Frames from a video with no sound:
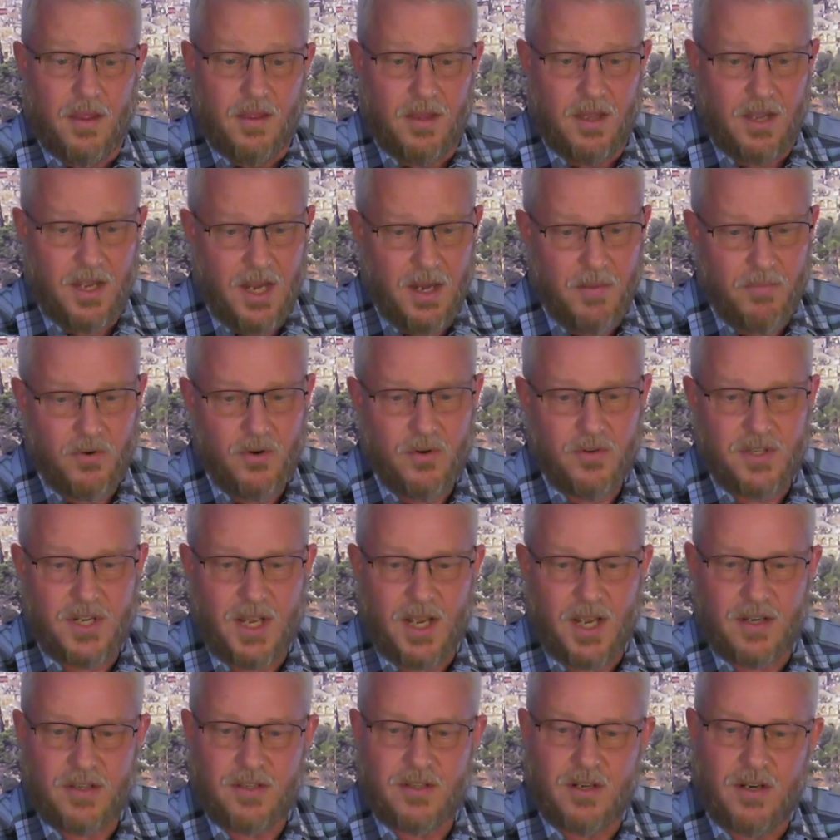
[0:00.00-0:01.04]
The Hebrew
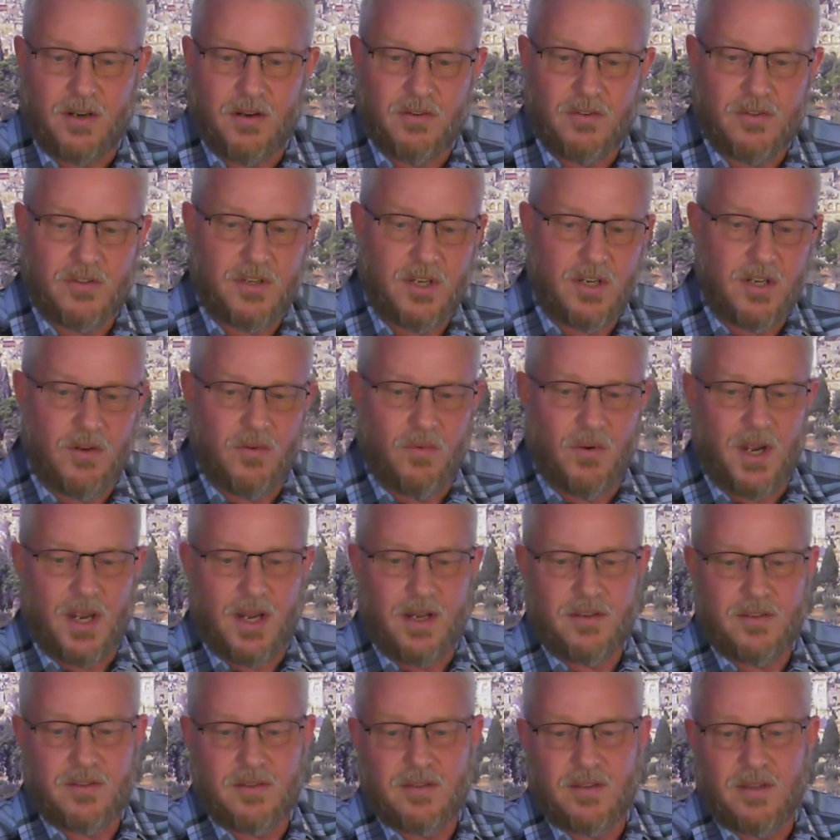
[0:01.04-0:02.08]
text here
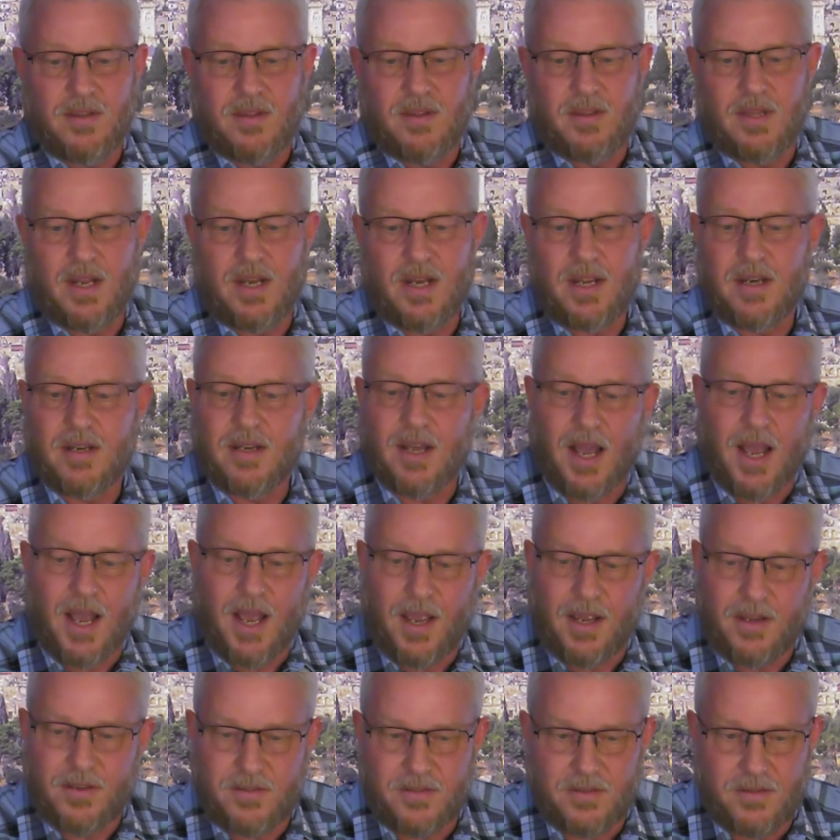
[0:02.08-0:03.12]
insinuates that he
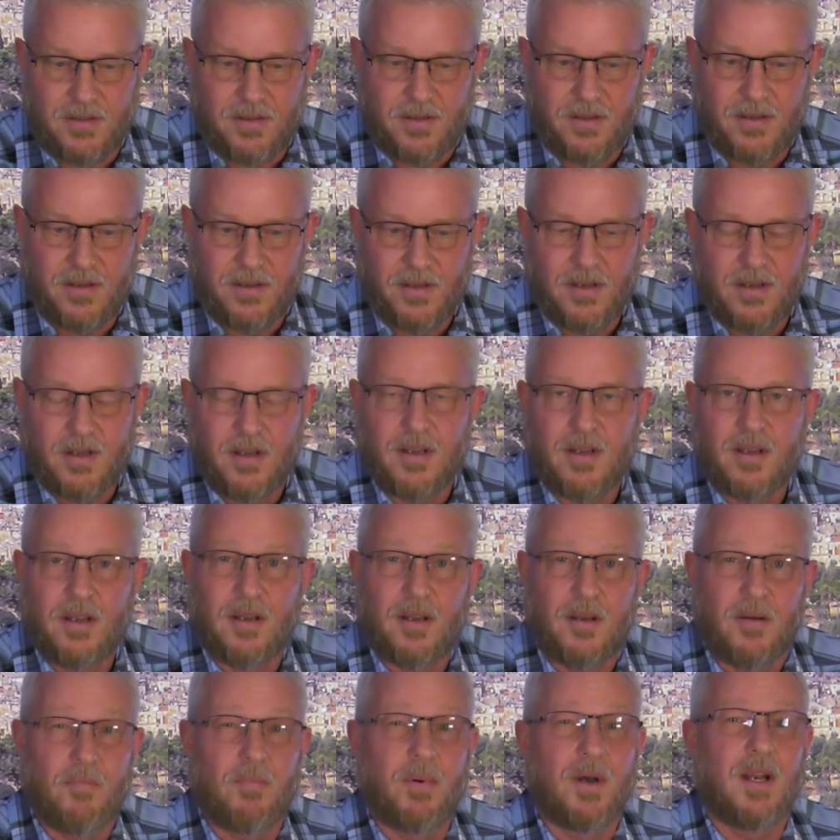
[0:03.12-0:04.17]
dies,
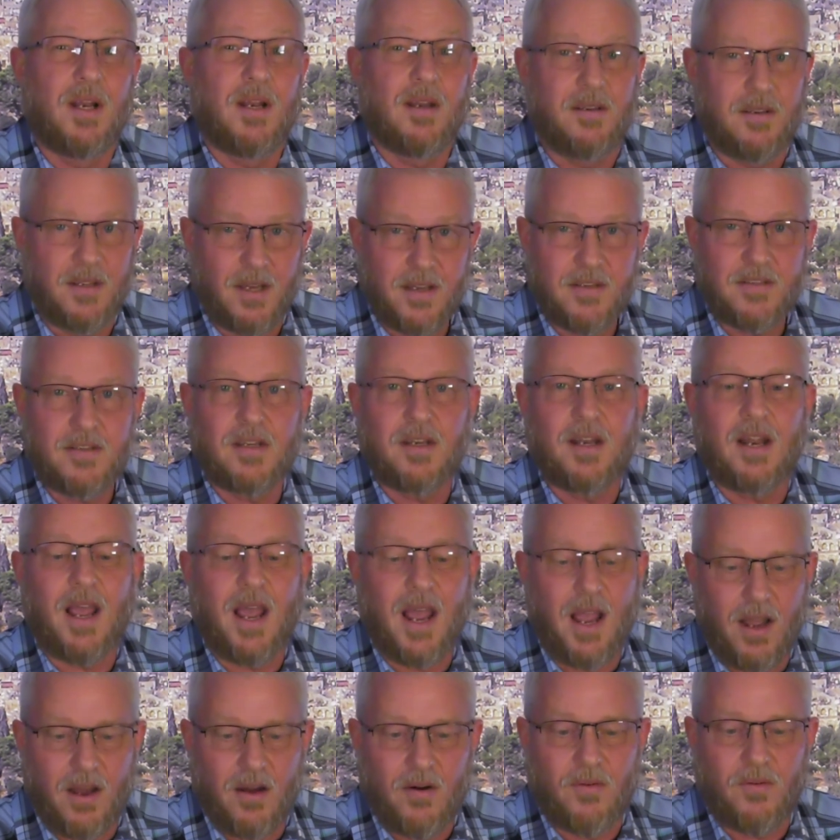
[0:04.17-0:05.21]
but it doesn't
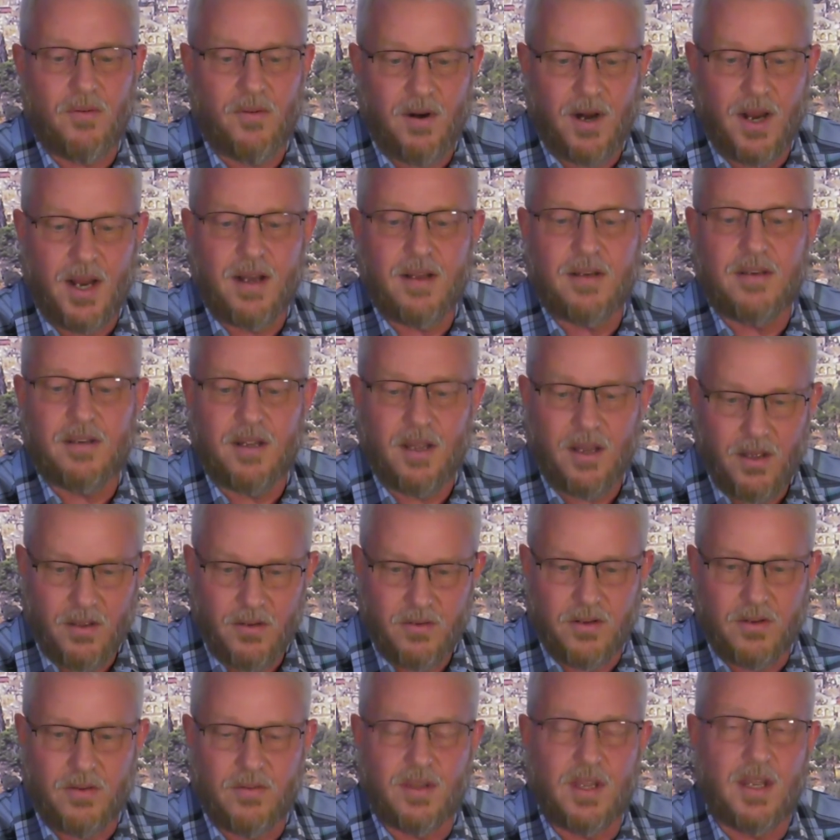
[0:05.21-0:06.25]
outright tell
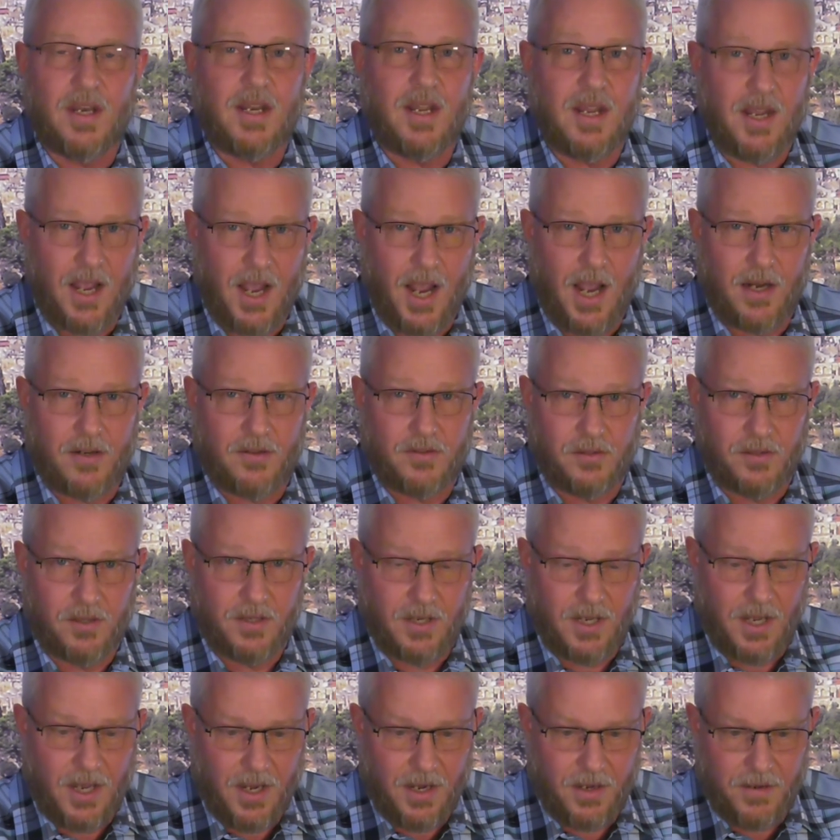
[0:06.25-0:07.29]
you that he actually
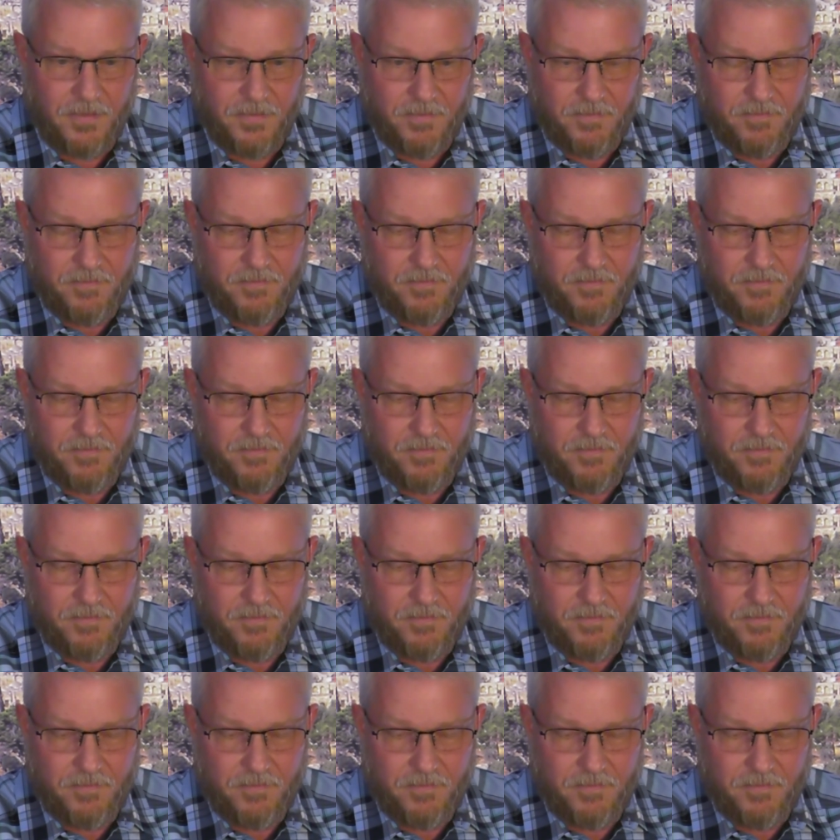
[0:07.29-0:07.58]
died.